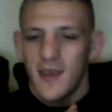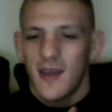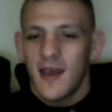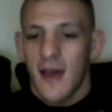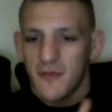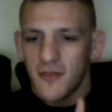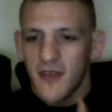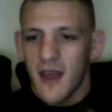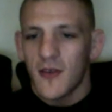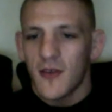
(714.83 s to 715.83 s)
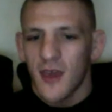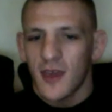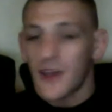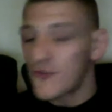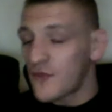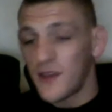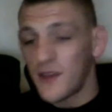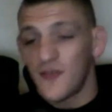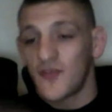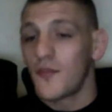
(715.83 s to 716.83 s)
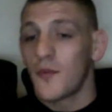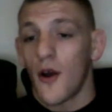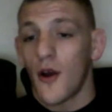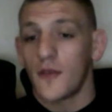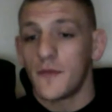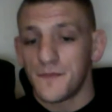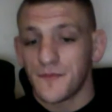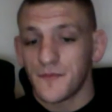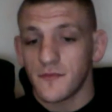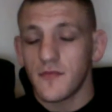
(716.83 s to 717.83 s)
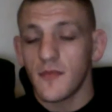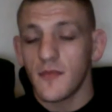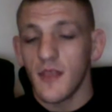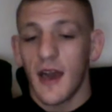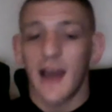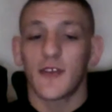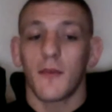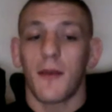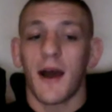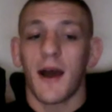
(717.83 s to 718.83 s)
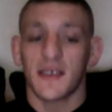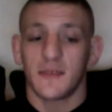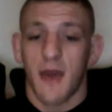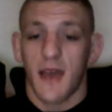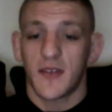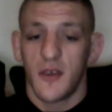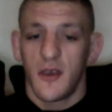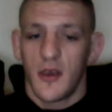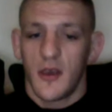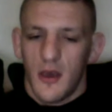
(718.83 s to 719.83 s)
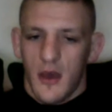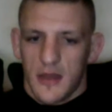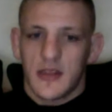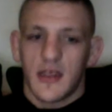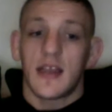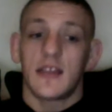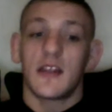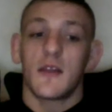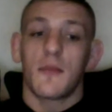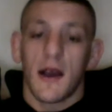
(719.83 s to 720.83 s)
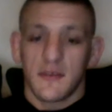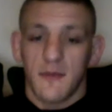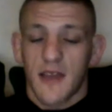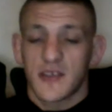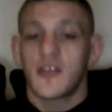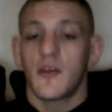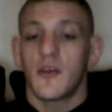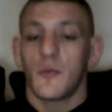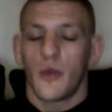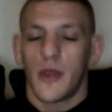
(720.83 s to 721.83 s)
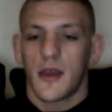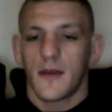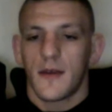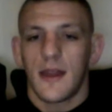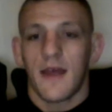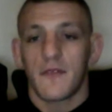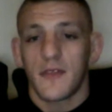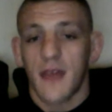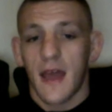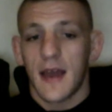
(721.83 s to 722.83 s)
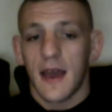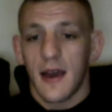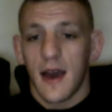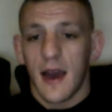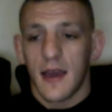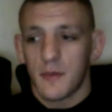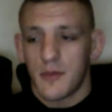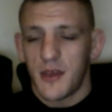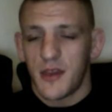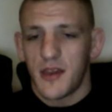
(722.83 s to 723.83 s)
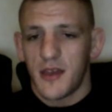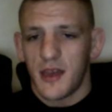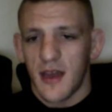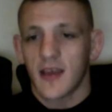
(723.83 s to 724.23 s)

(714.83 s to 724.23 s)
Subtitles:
After that, I was like, I trained super hard. I took a boxing match. I did a boxing match. I ended up winning, and after that, I competed in Naga